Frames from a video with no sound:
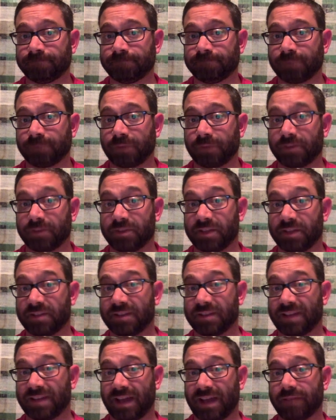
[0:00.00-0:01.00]
Are the saints
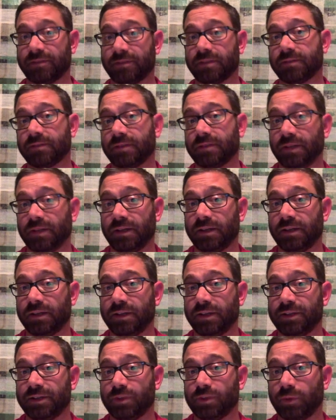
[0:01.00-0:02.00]
in heaven
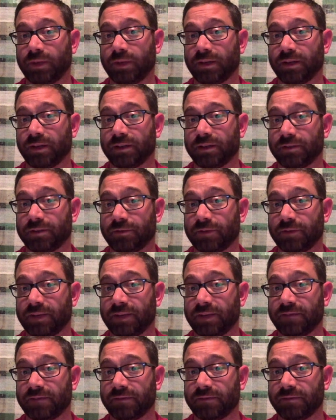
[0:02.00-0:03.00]
enjoying God's free
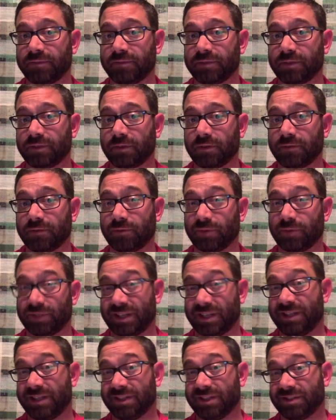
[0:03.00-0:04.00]
gift of himself, or is
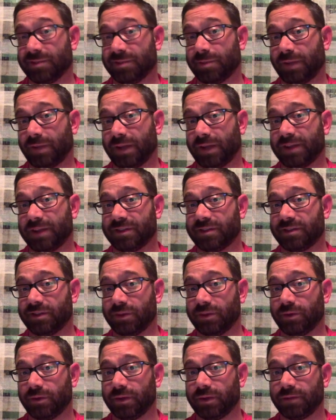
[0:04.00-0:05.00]
he just obliged to do
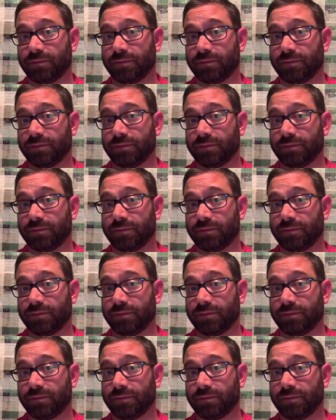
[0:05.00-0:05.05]
it?